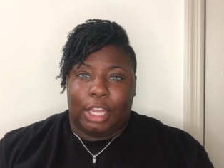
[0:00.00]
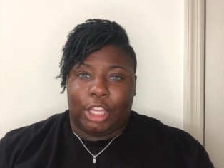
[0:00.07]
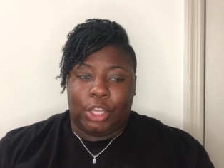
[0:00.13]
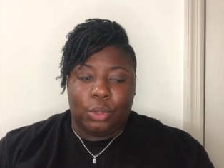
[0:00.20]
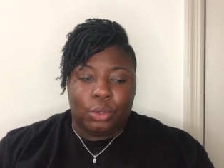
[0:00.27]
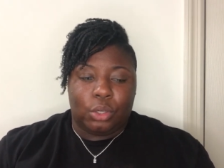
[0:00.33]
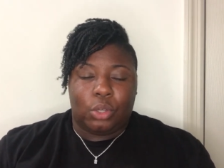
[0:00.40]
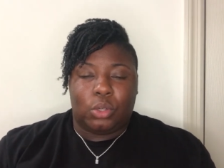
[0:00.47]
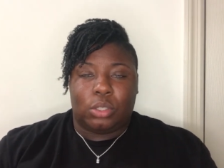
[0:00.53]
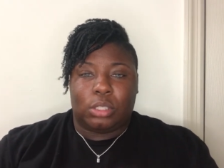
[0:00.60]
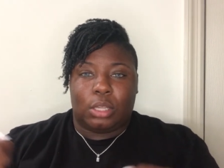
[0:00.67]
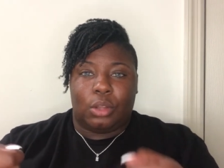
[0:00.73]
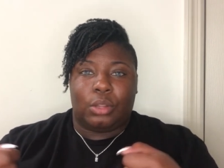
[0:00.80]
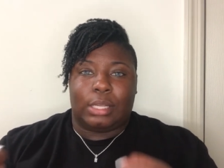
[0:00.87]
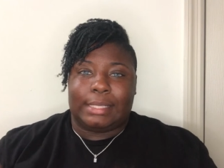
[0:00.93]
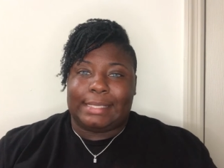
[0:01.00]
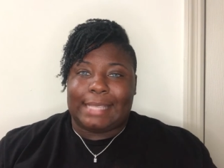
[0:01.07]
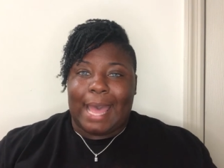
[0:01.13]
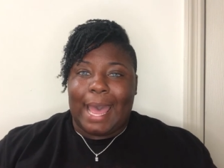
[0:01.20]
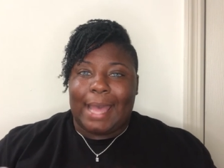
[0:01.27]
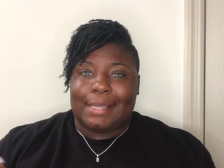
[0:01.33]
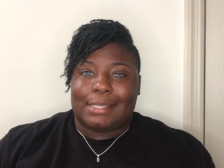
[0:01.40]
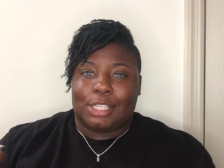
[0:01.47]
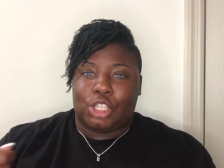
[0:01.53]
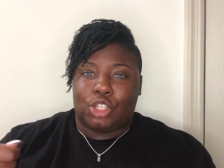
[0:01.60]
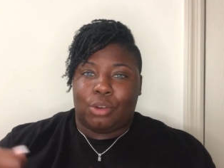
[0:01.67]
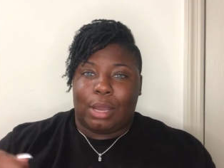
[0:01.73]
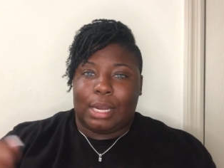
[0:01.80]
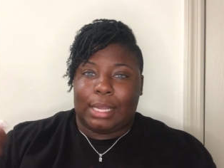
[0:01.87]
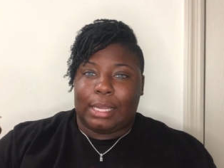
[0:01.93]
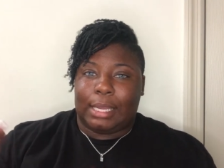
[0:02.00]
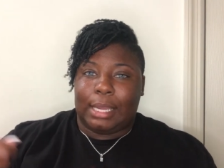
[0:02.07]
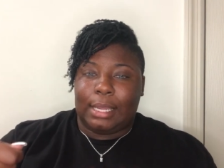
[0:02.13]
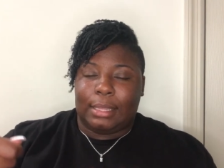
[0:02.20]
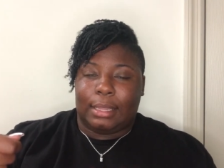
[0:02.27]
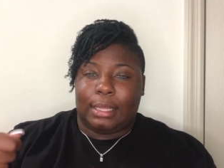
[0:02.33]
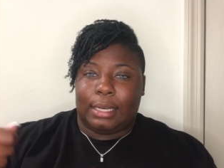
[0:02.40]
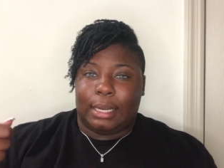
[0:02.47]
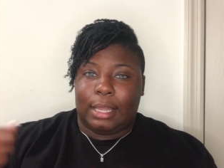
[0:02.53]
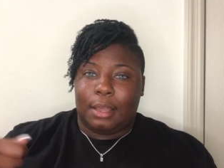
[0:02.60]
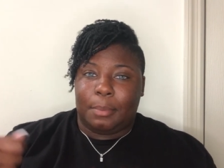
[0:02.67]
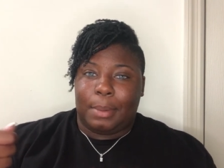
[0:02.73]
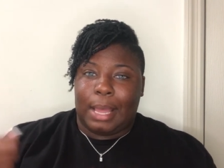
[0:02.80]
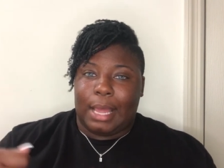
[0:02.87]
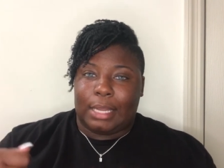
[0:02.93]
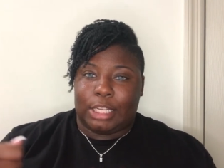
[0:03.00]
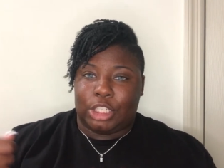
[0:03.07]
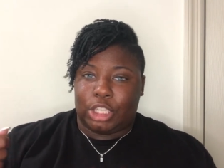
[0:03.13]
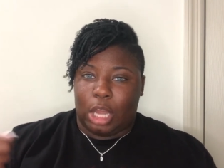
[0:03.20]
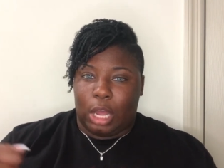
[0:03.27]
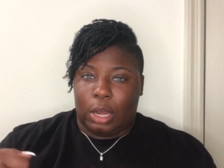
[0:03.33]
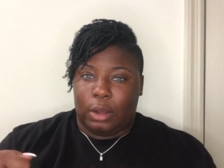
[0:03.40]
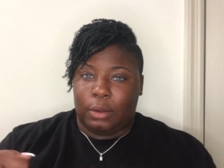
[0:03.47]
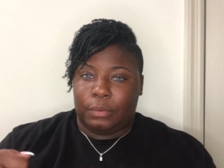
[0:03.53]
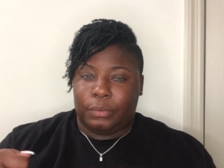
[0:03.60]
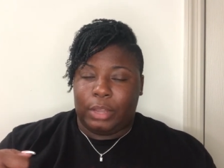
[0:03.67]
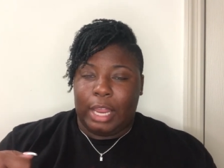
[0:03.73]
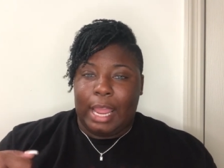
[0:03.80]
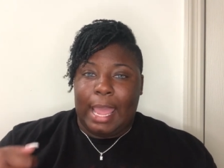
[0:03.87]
cuticles on the sides to try to get the nail polish off.